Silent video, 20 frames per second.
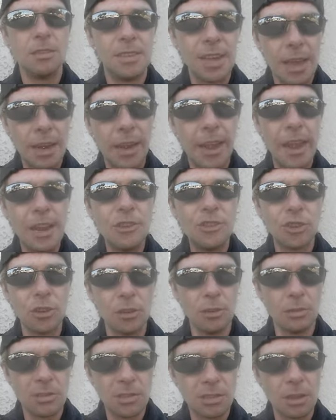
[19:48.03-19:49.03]

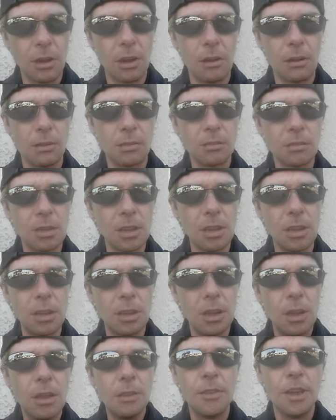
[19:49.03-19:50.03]
dedicational songs
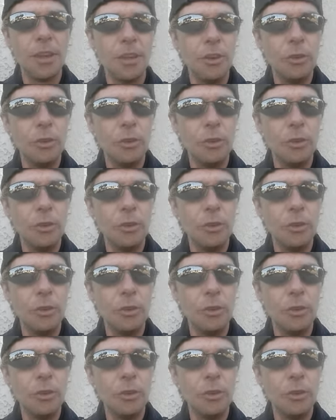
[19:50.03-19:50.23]
that